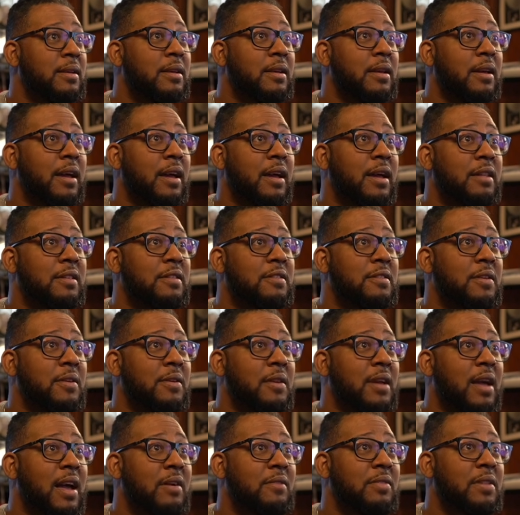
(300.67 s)
And so
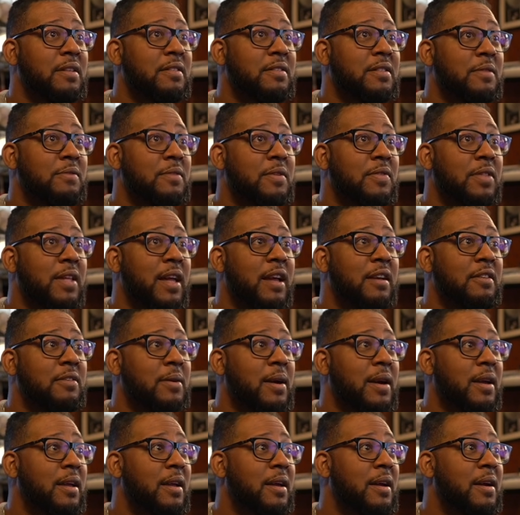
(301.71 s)
you have these different things
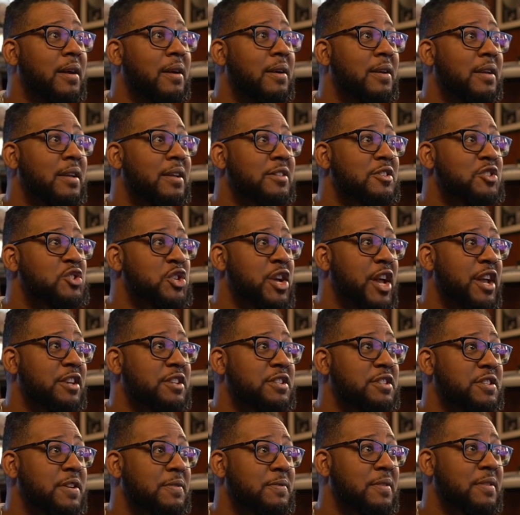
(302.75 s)
right here. You can
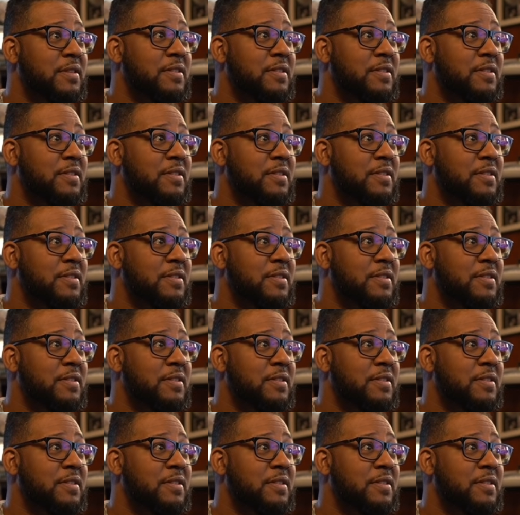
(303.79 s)
change different